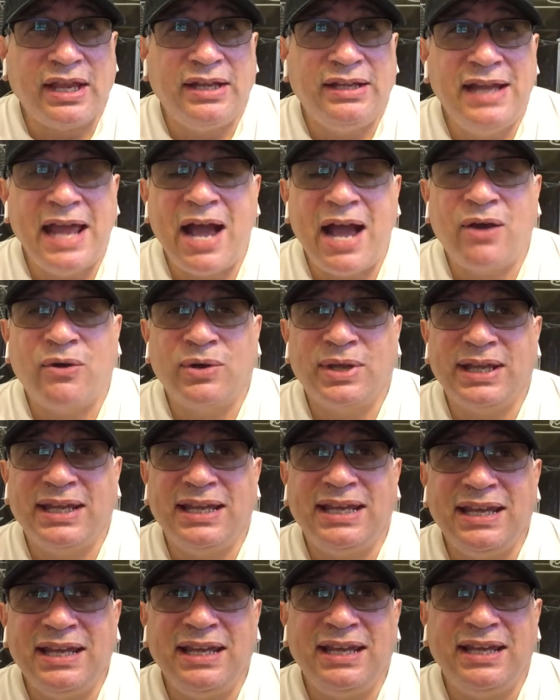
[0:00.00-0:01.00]
Now,
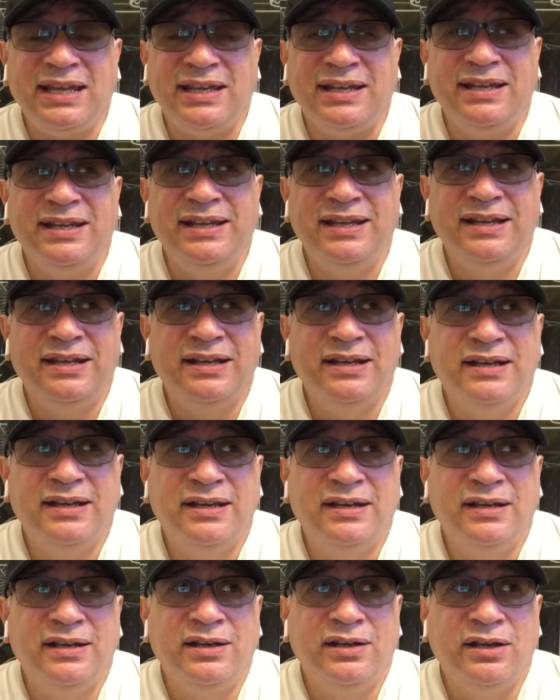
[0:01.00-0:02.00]
he
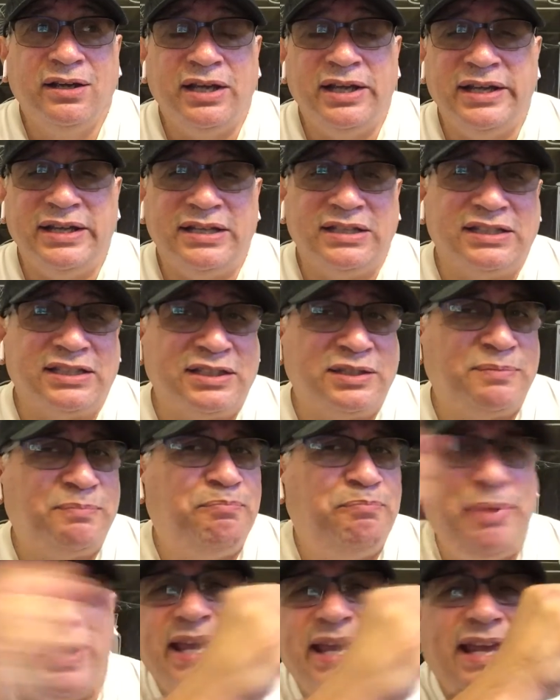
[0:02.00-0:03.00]
is
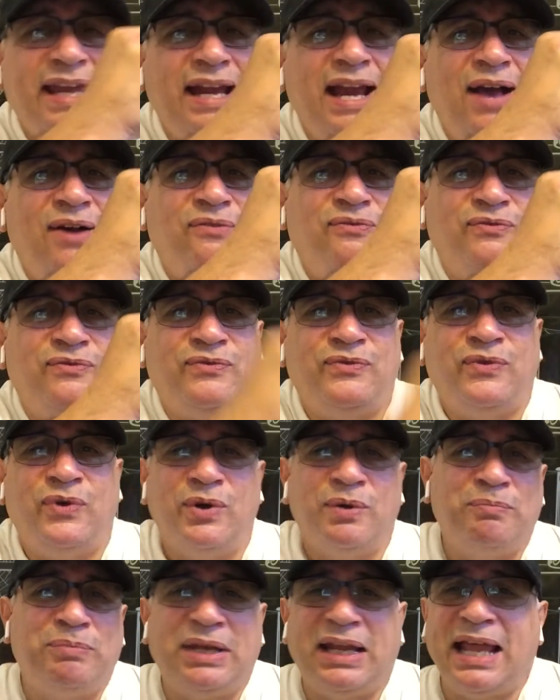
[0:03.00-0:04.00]
speaking out
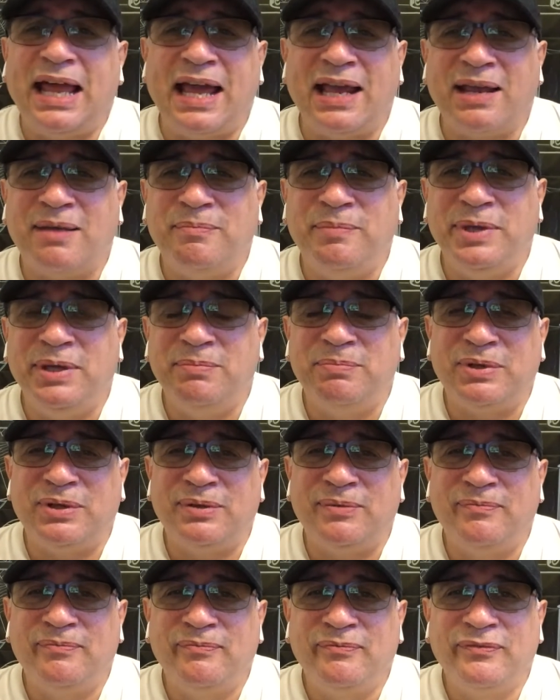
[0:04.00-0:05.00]
for black
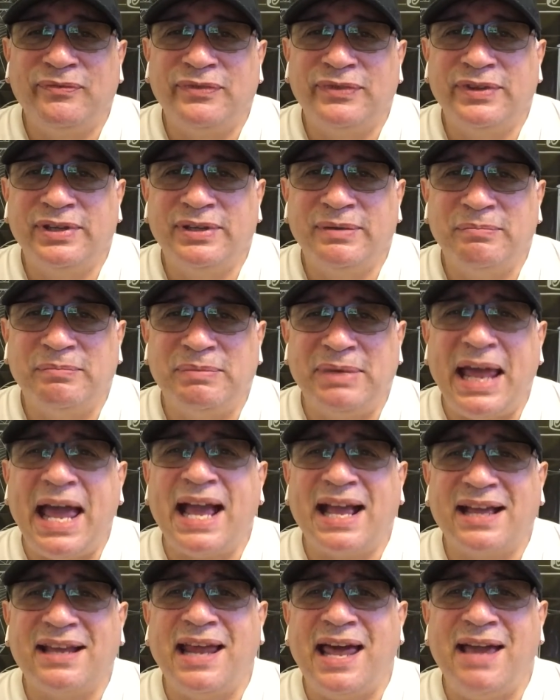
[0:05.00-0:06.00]
people.
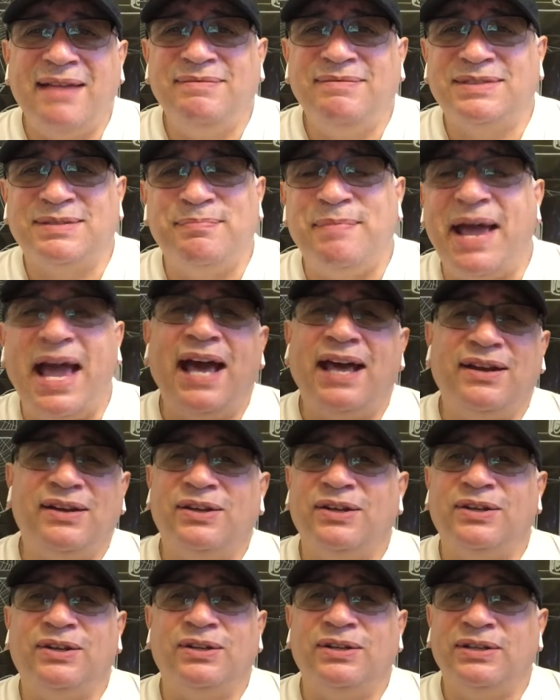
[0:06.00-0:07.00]
Black Lives
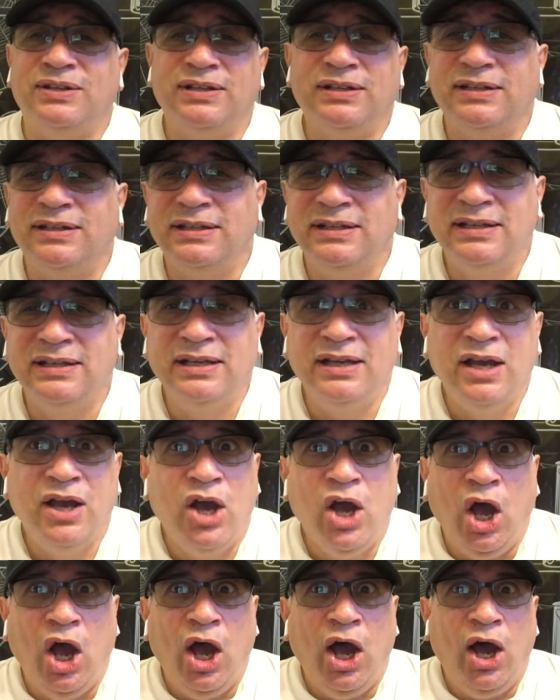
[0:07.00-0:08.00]
Matter.
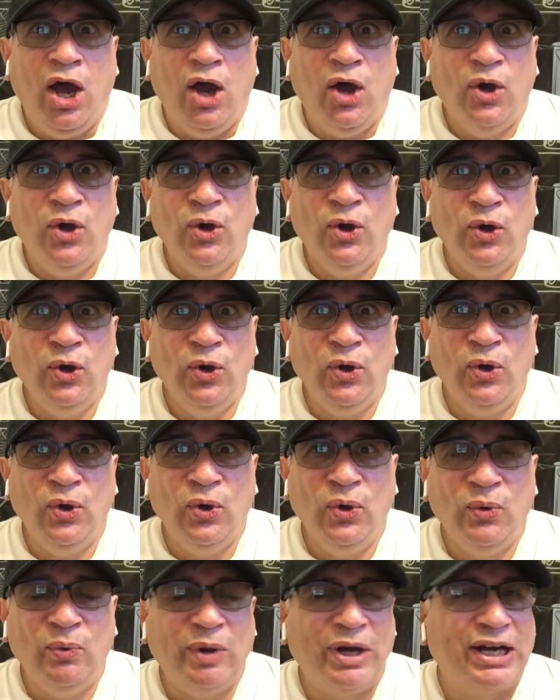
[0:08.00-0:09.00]

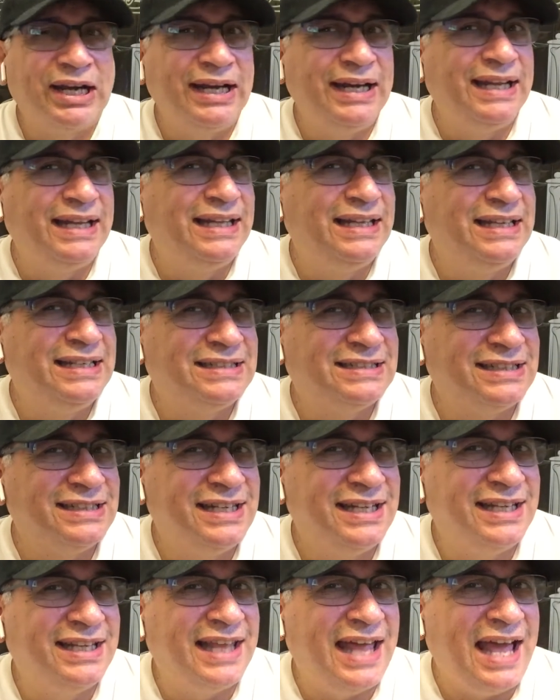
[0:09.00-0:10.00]
Ooh, we're going to
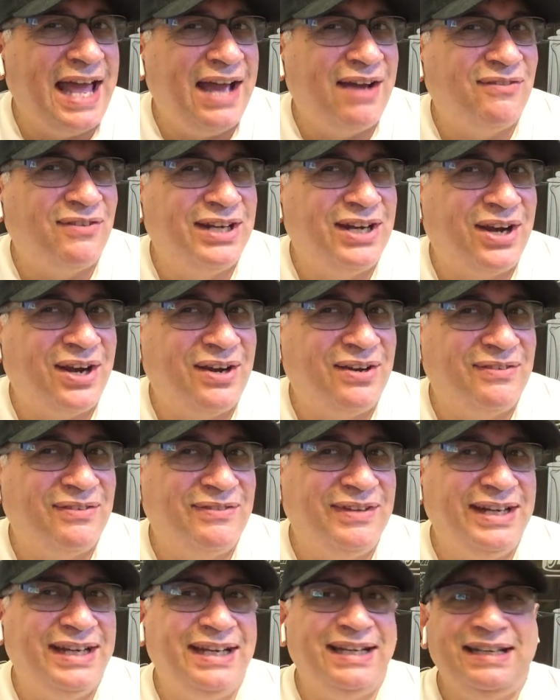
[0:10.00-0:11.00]
listen to that one,
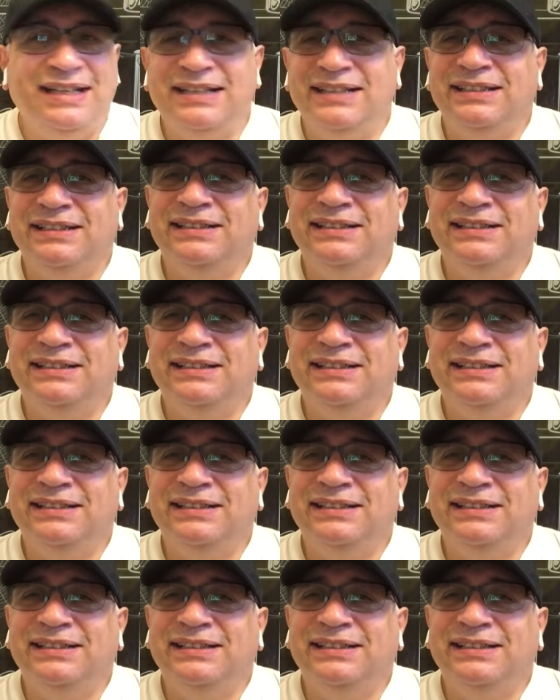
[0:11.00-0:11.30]
aren't we?